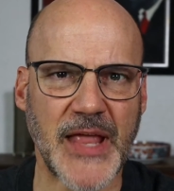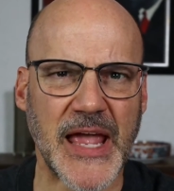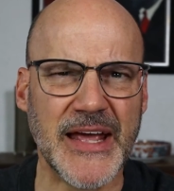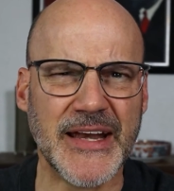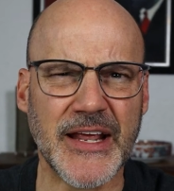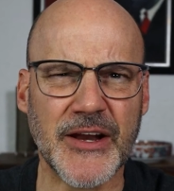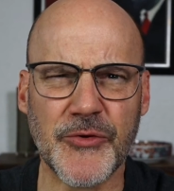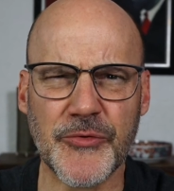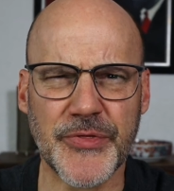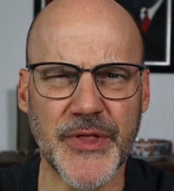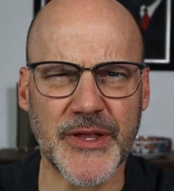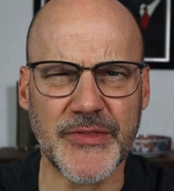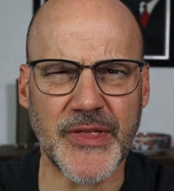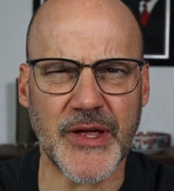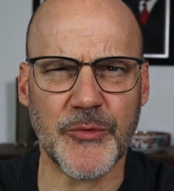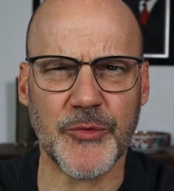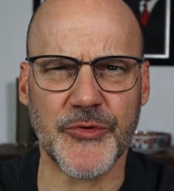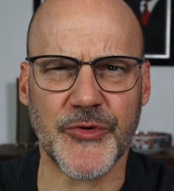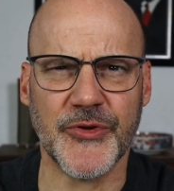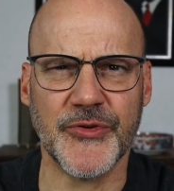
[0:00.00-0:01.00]
And I don't think
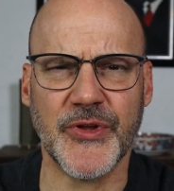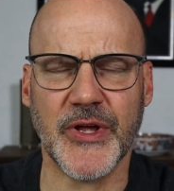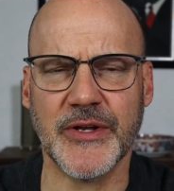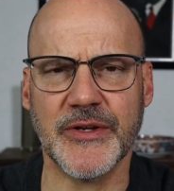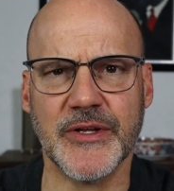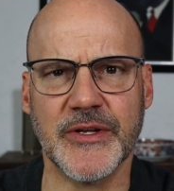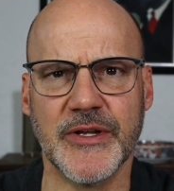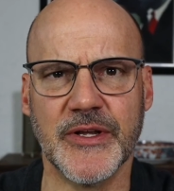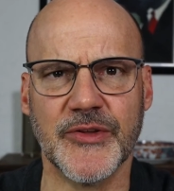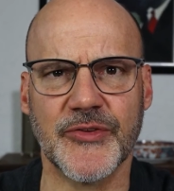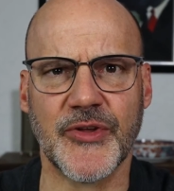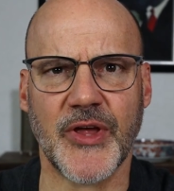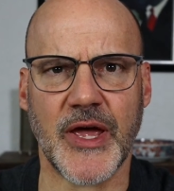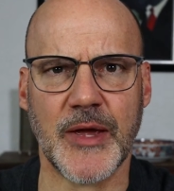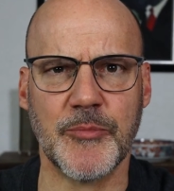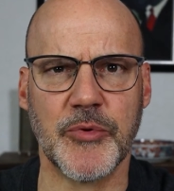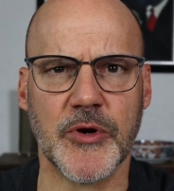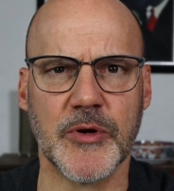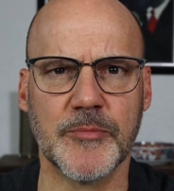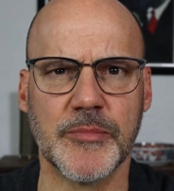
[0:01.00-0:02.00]
that was intended as
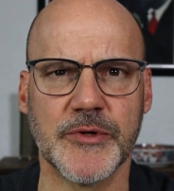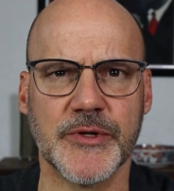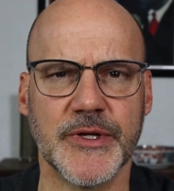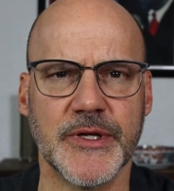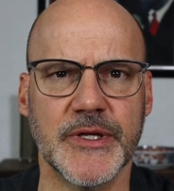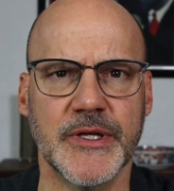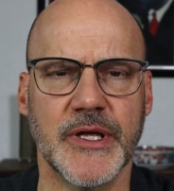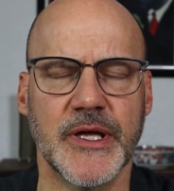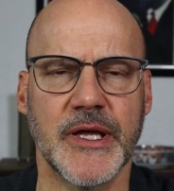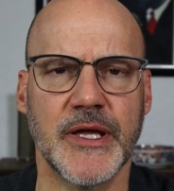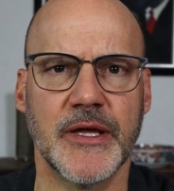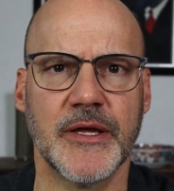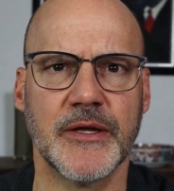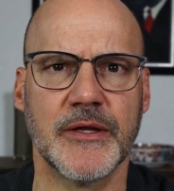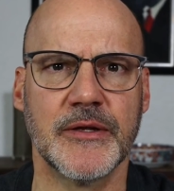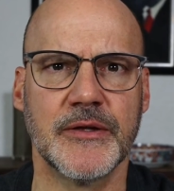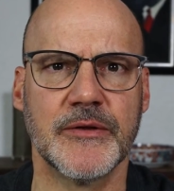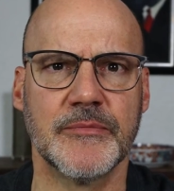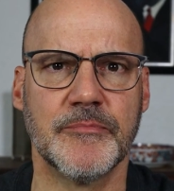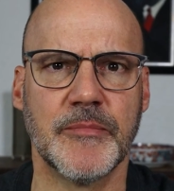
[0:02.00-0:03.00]
hyperbole,
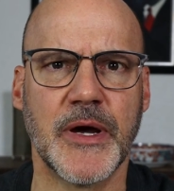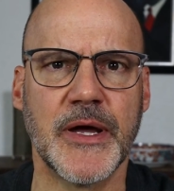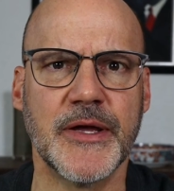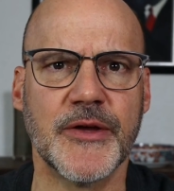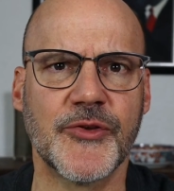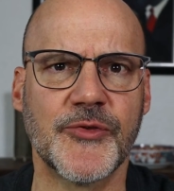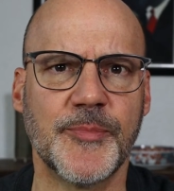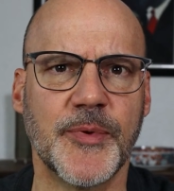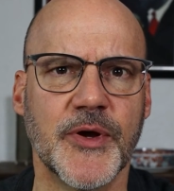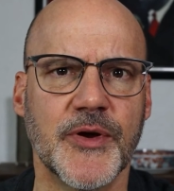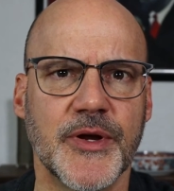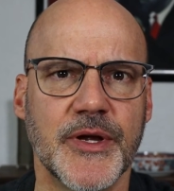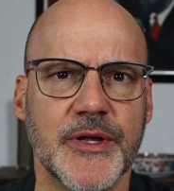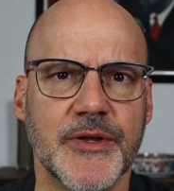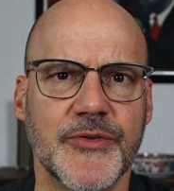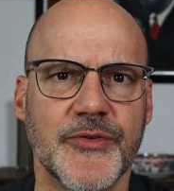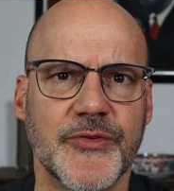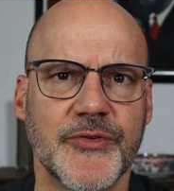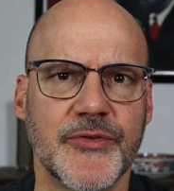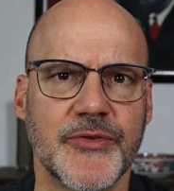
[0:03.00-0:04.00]
and my
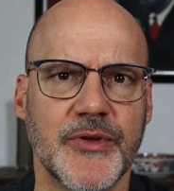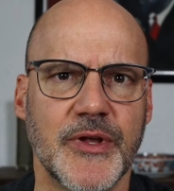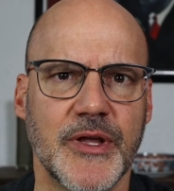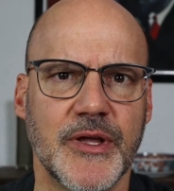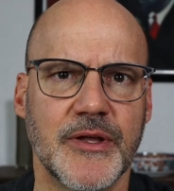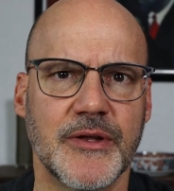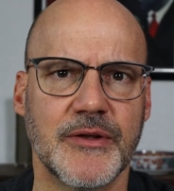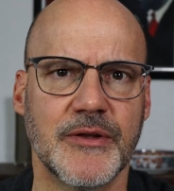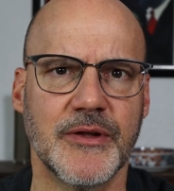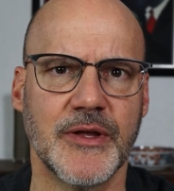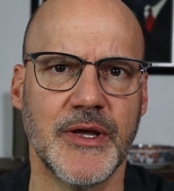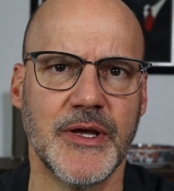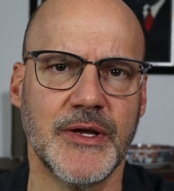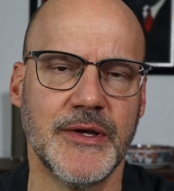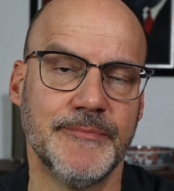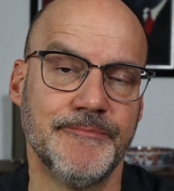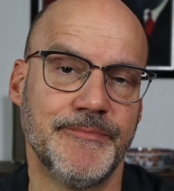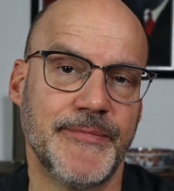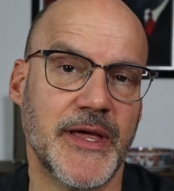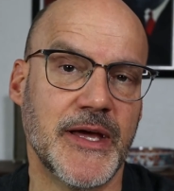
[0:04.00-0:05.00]
experience and
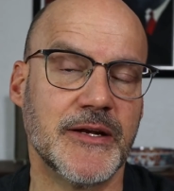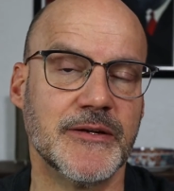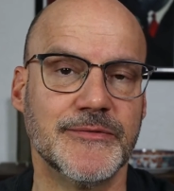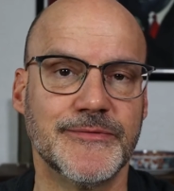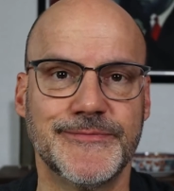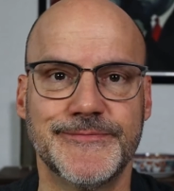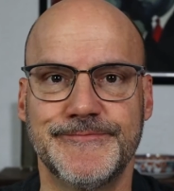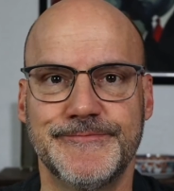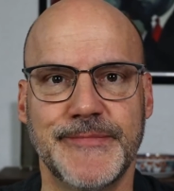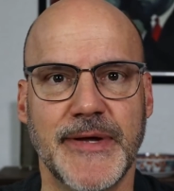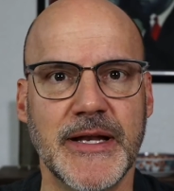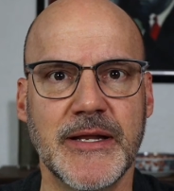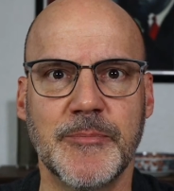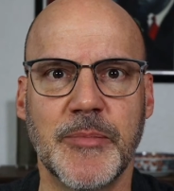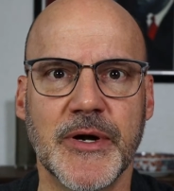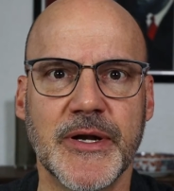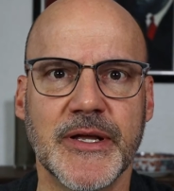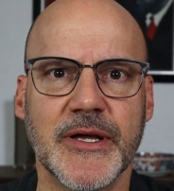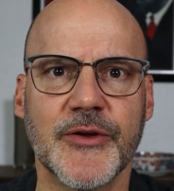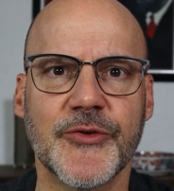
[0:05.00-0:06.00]
that of
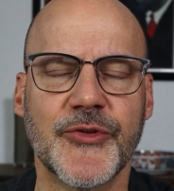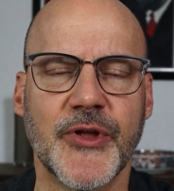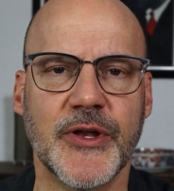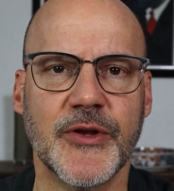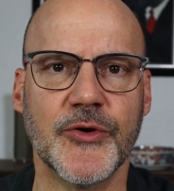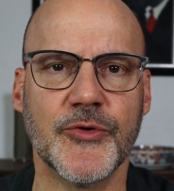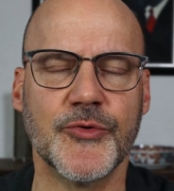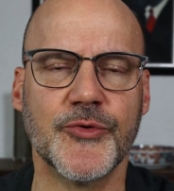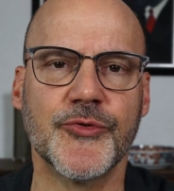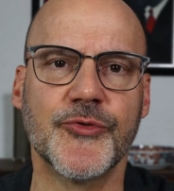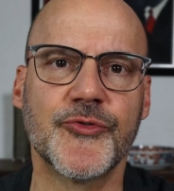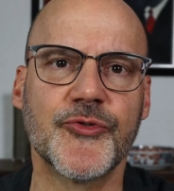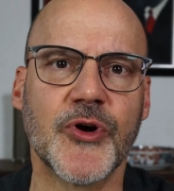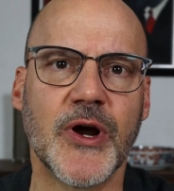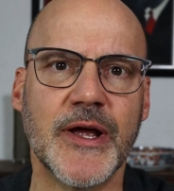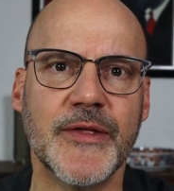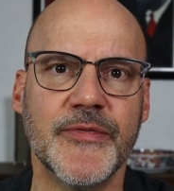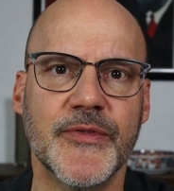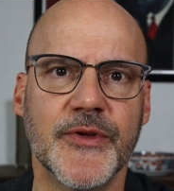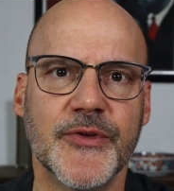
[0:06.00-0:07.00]
anybody else I know who's
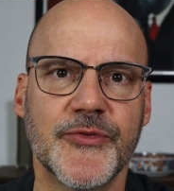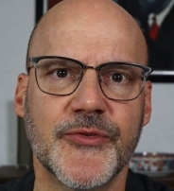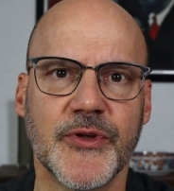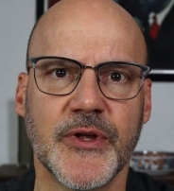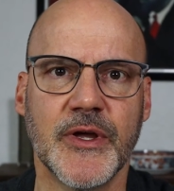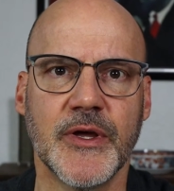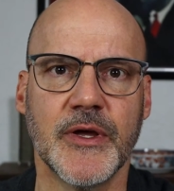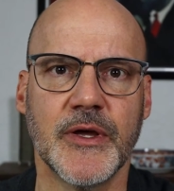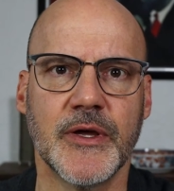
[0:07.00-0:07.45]
tried this